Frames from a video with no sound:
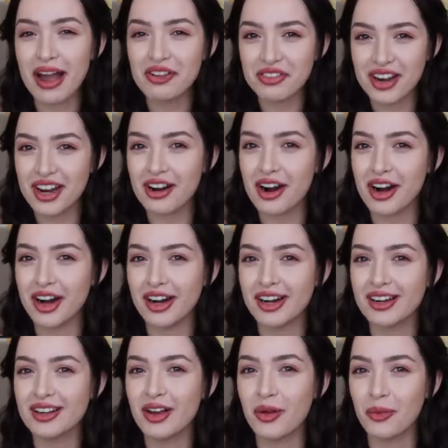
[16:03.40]
my
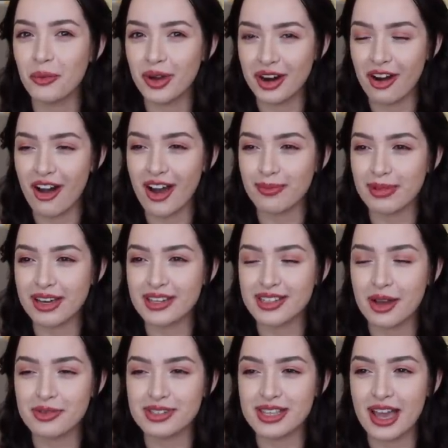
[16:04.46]
radar went on, because
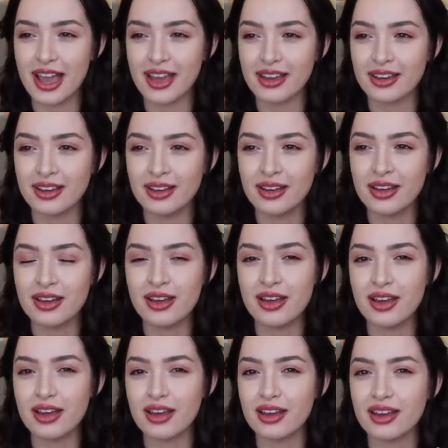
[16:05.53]
I was like,
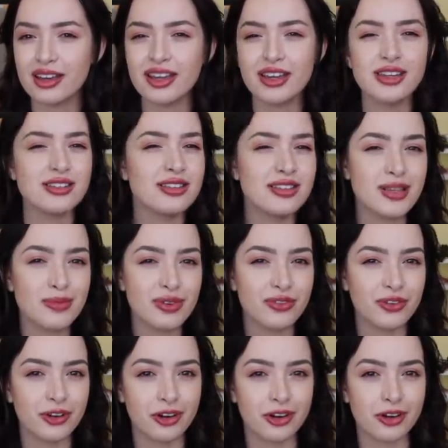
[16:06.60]
he doesn't send me
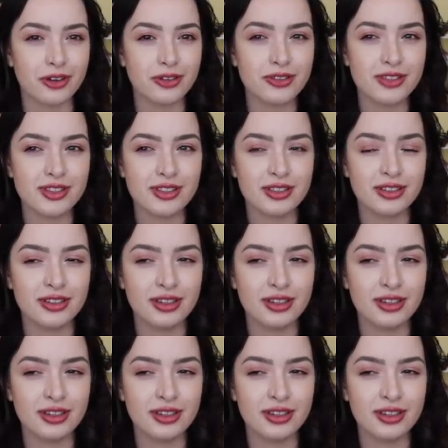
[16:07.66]
photos.